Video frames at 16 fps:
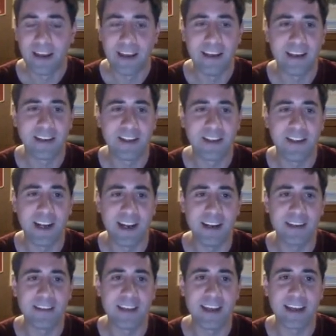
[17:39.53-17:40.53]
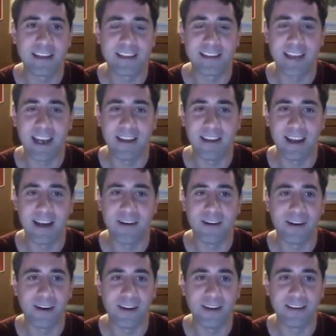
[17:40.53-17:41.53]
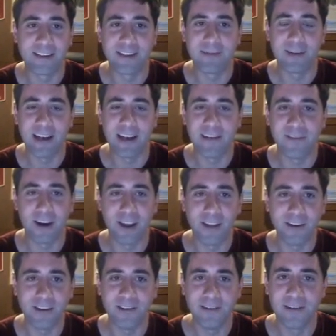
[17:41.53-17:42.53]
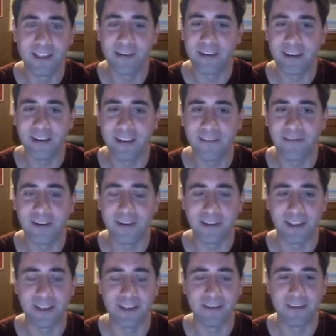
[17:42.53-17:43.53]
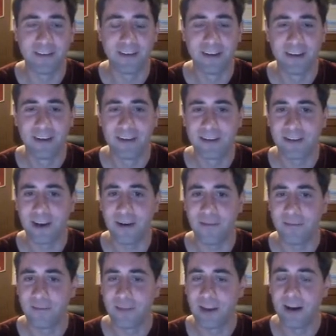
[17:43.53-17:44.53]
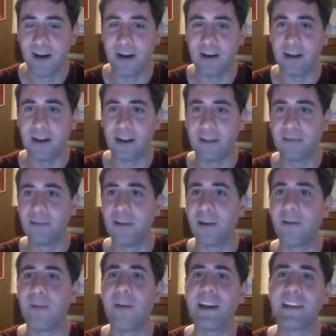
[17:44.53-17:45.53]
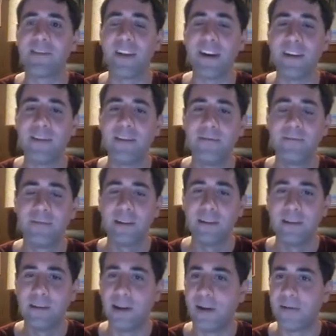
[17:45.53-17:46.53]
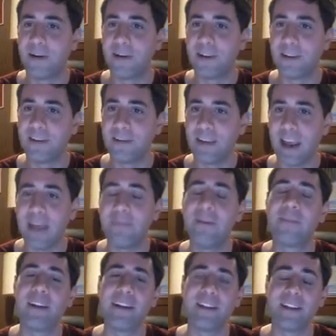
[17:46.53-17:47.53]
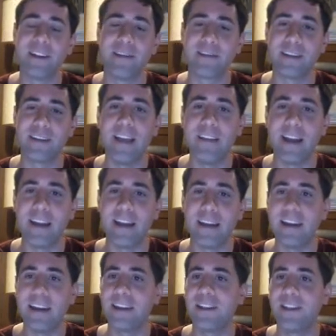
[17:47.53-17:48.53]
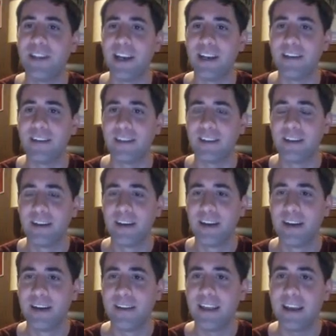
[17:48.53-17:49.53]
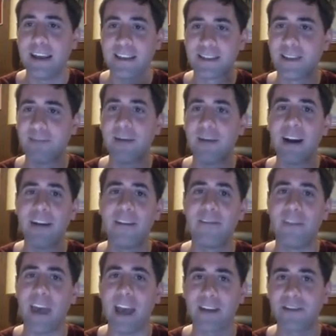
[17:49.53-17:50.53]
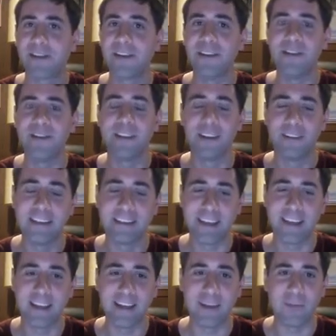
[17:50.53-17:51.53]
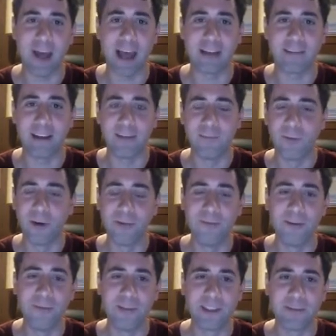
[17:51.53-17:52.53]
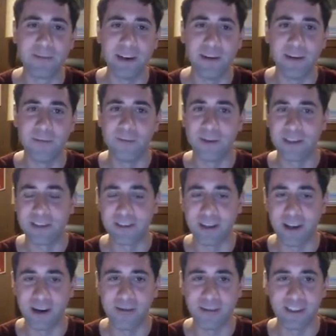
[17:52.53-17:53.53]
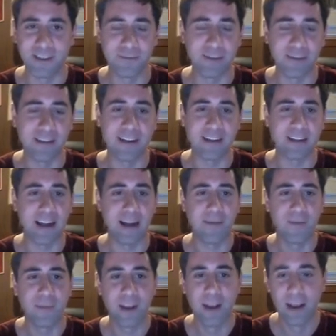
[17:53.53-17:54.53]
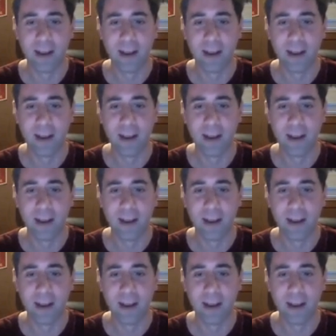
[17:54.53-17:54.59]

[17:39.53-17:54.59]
In exchange, they get scaling on some kind of other utility function. So, lower base value, lower AP ratios. And then in exchange, they get some kind of extra utility scaling back, like more movement speed or more slow or something like that.